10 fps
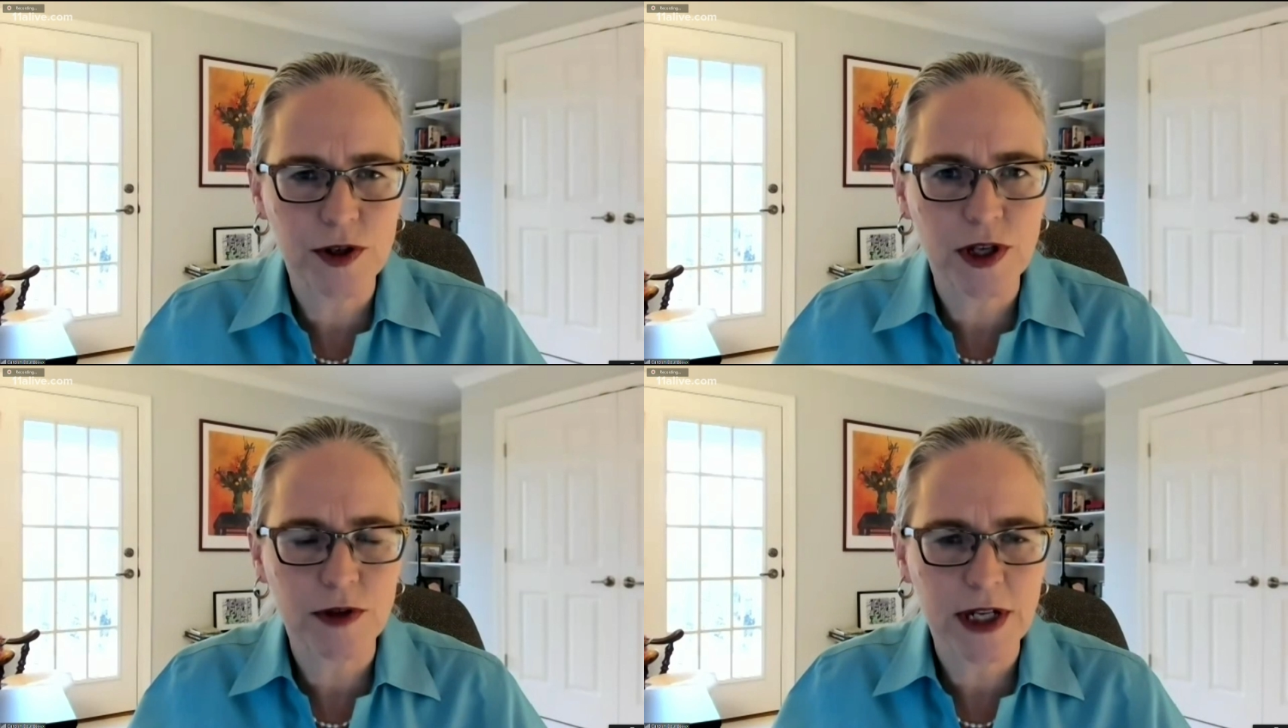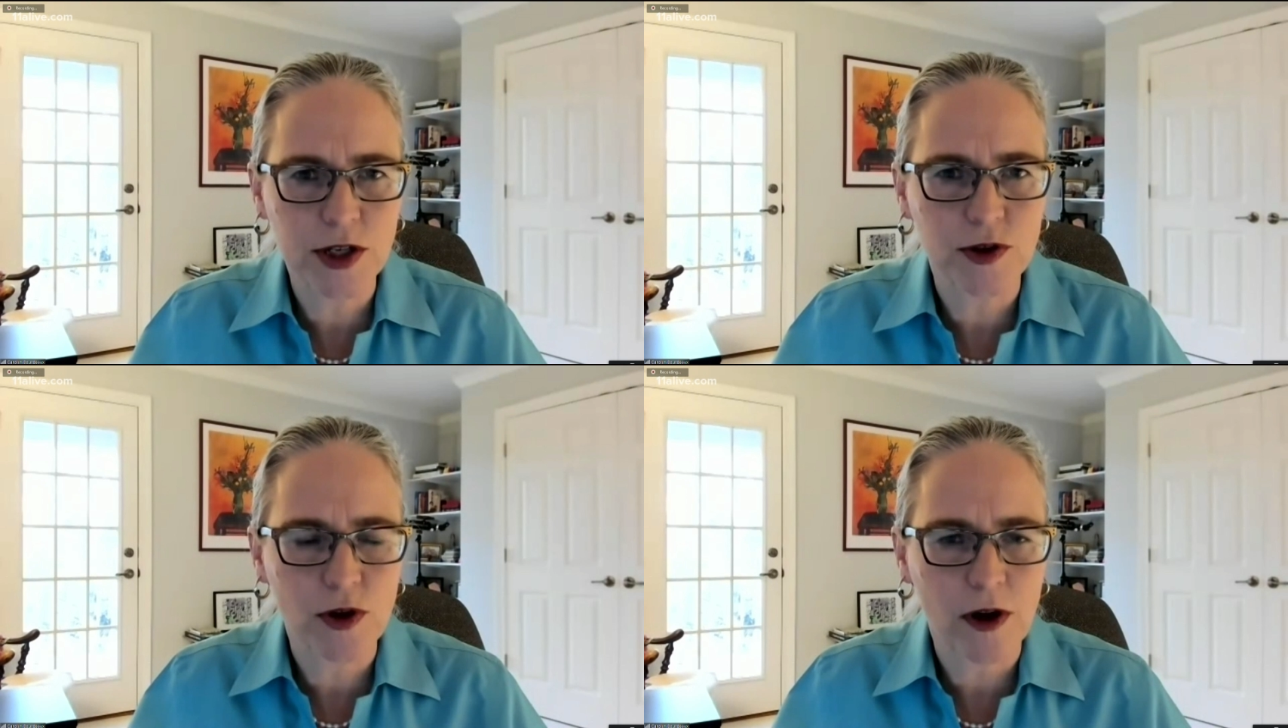Their
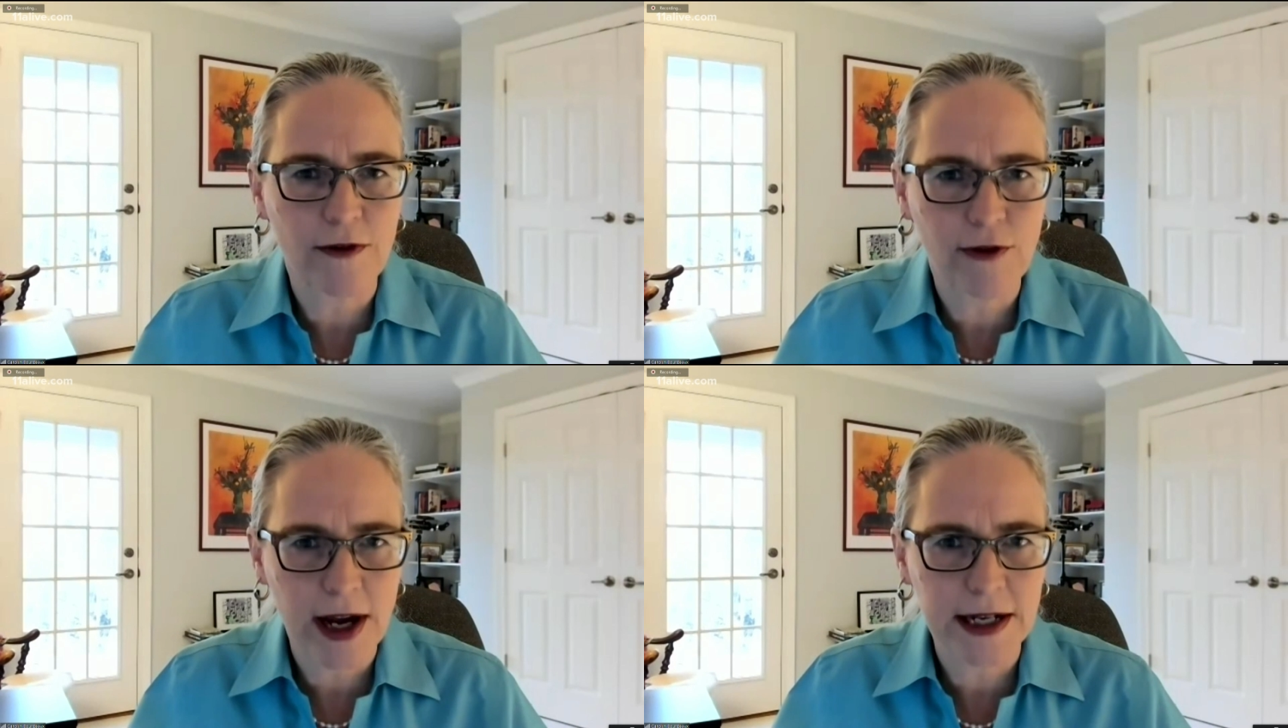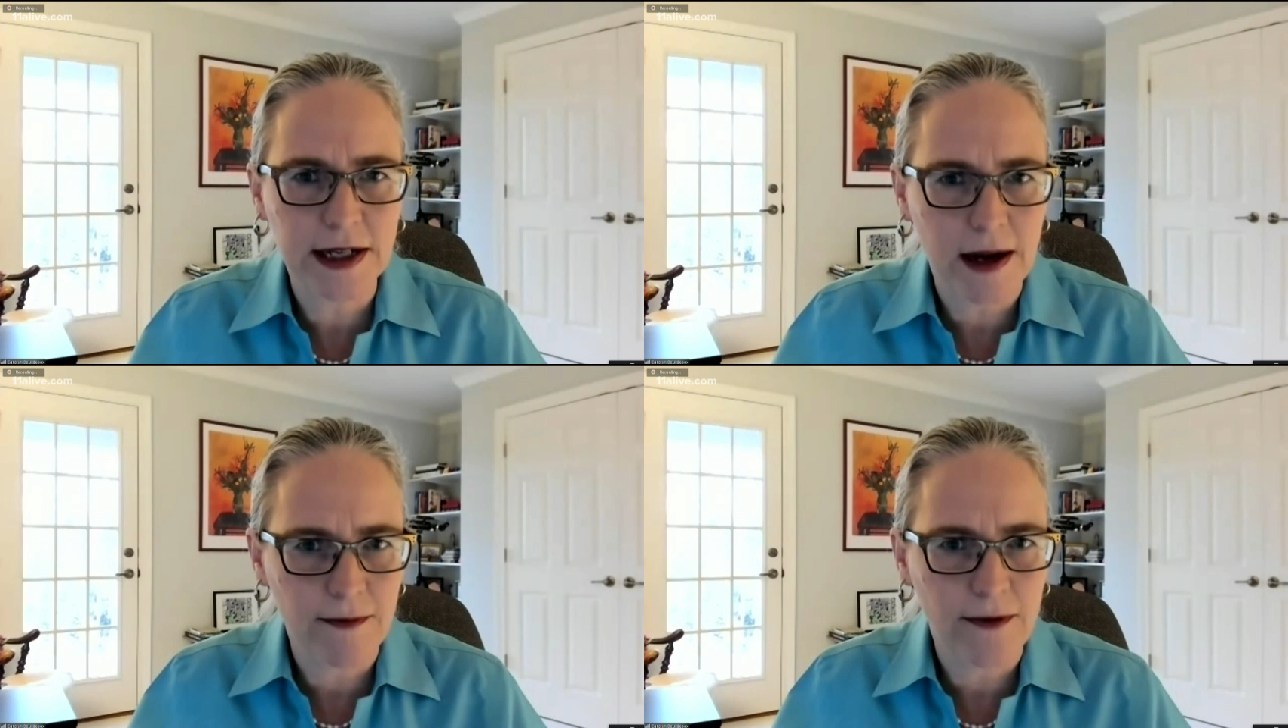teachers are afraid to
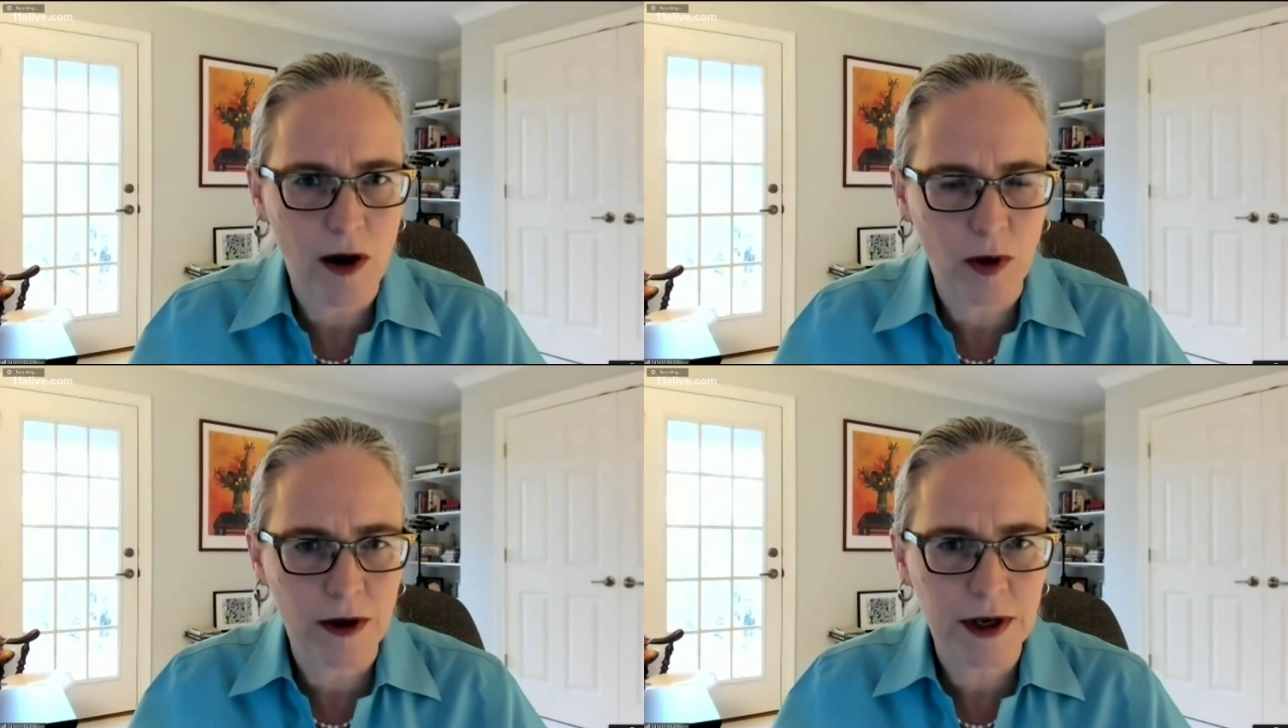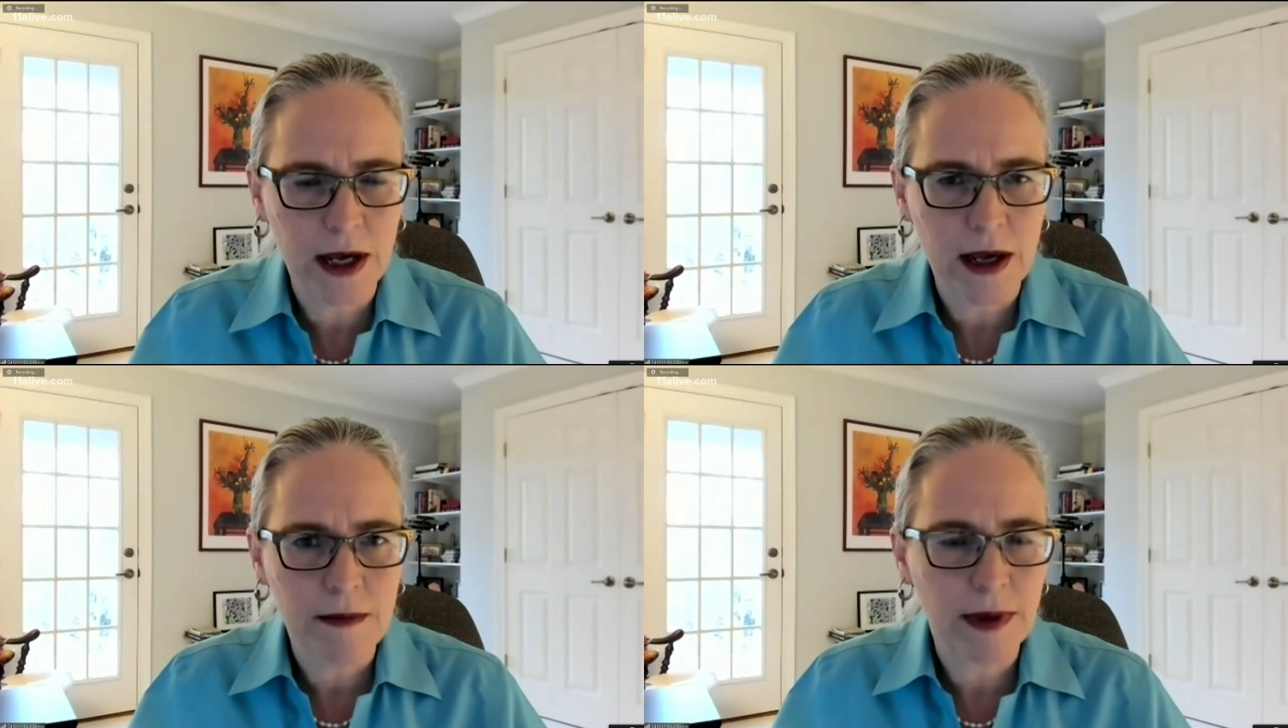come forward
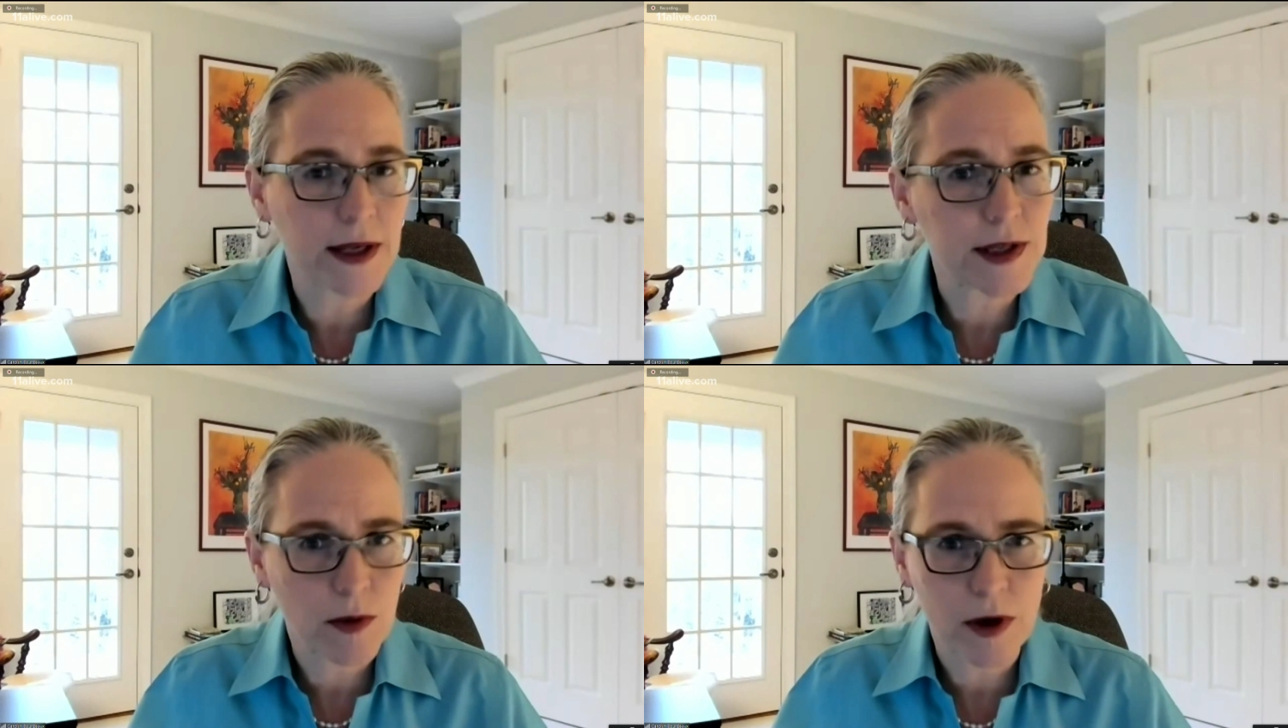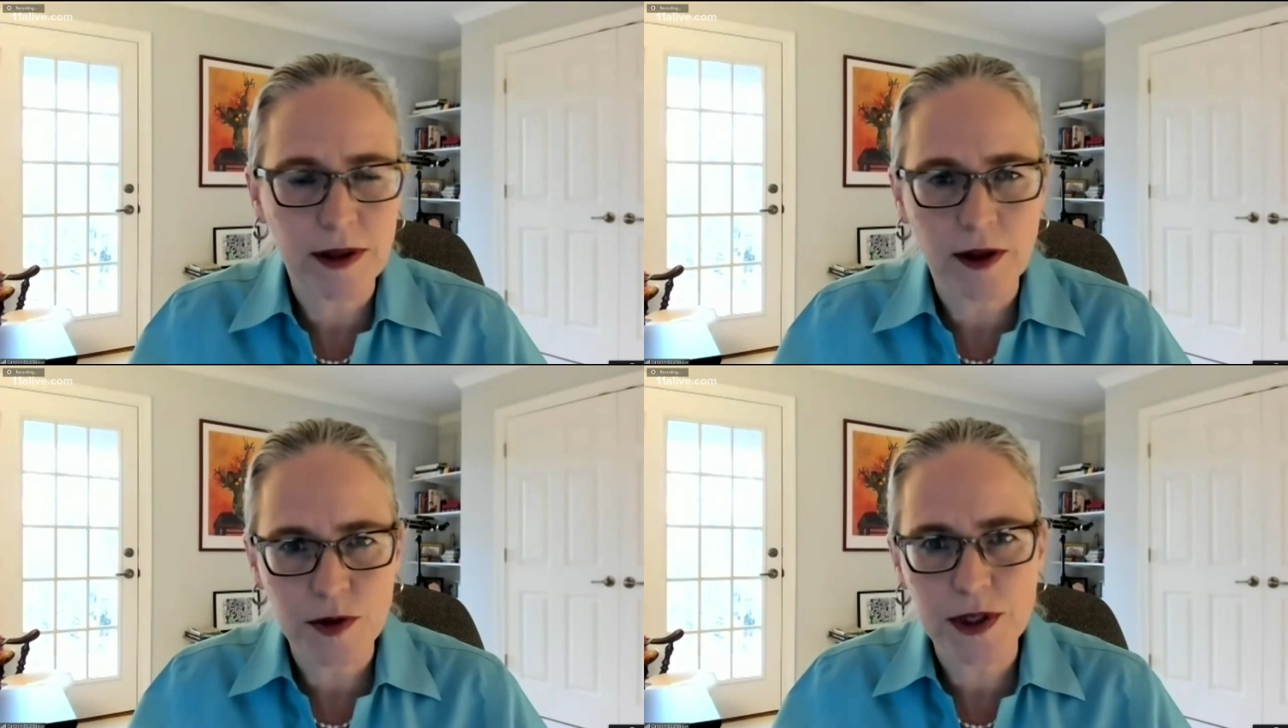because they're worried they'll
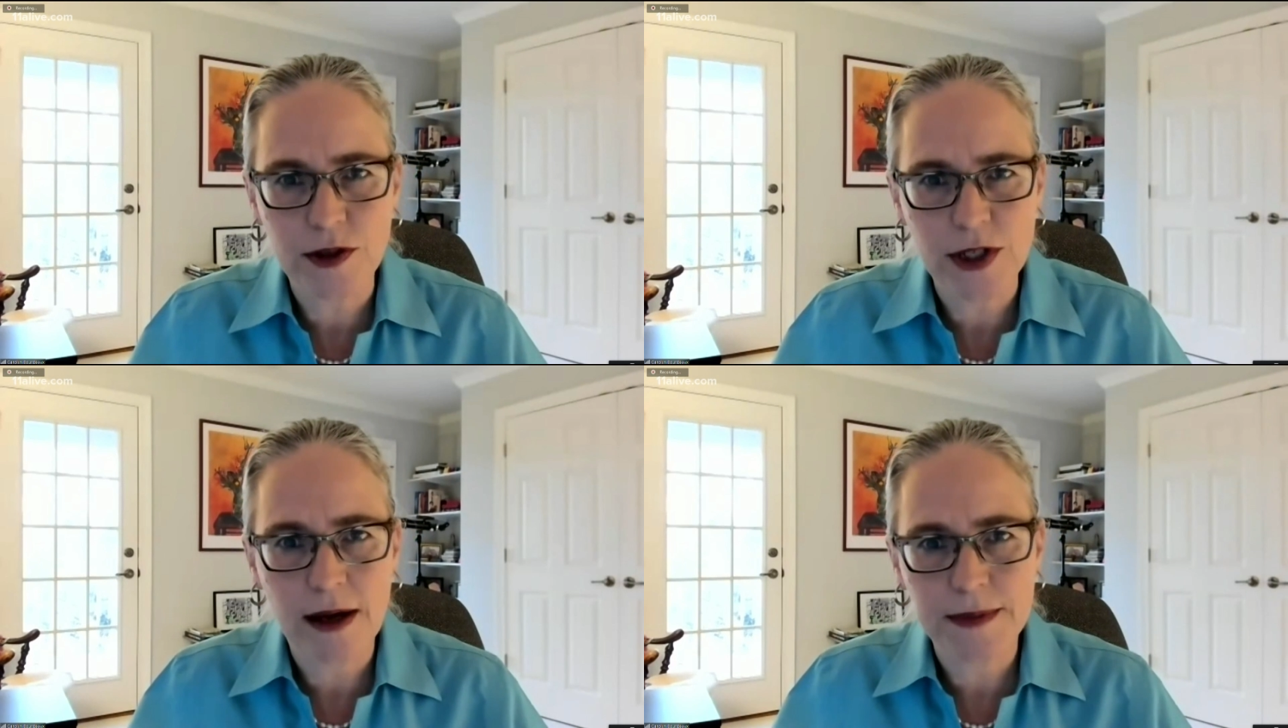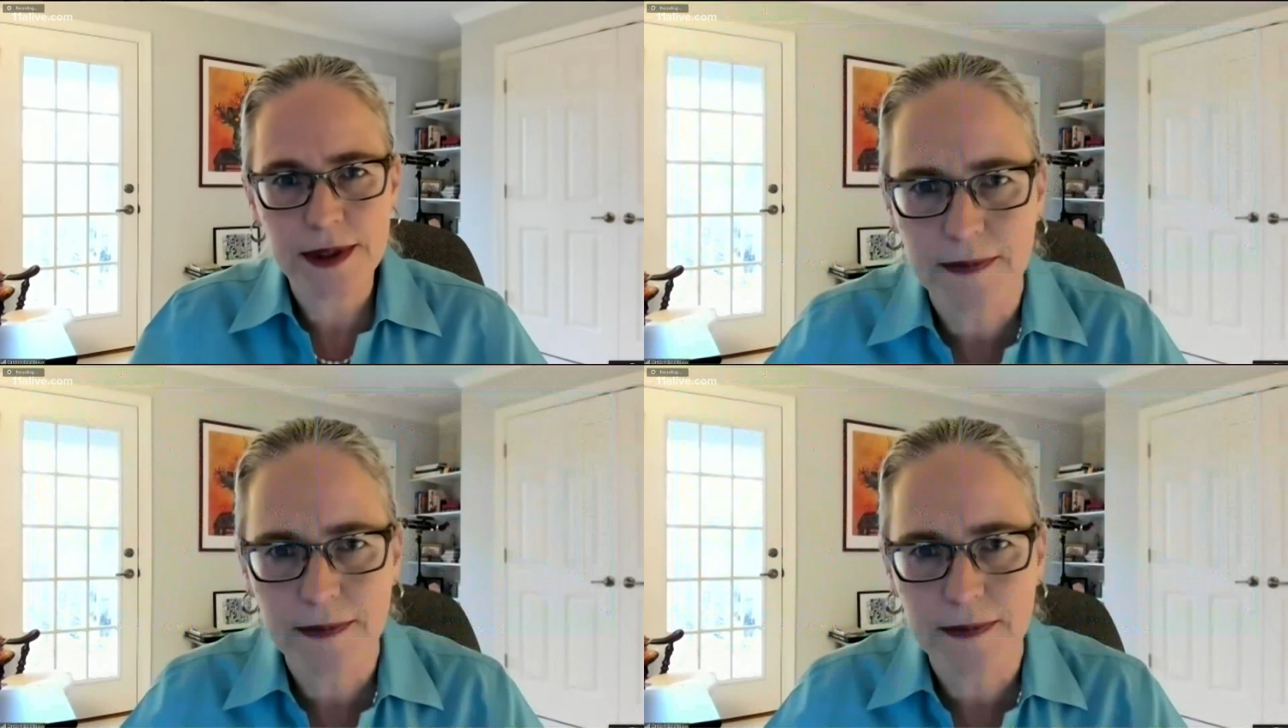lose their jobs.